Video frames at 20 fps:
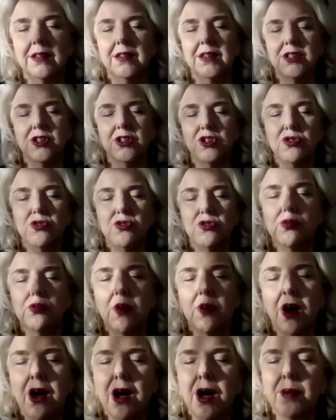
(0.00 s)
that you
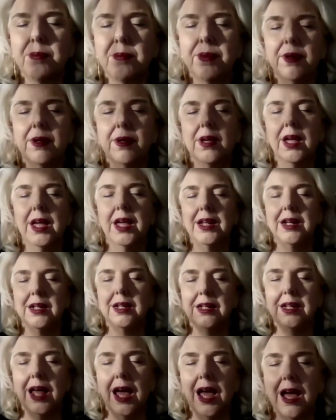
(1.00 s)
drop and
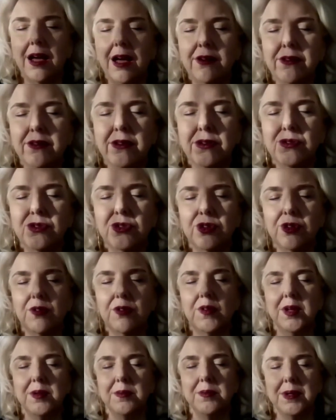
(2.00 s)
allow those
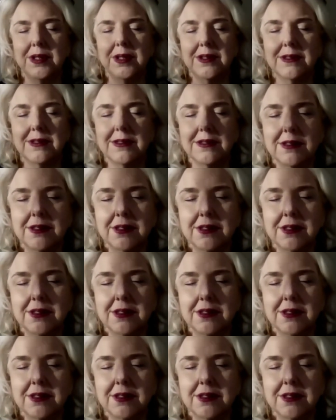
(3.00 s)
agreements,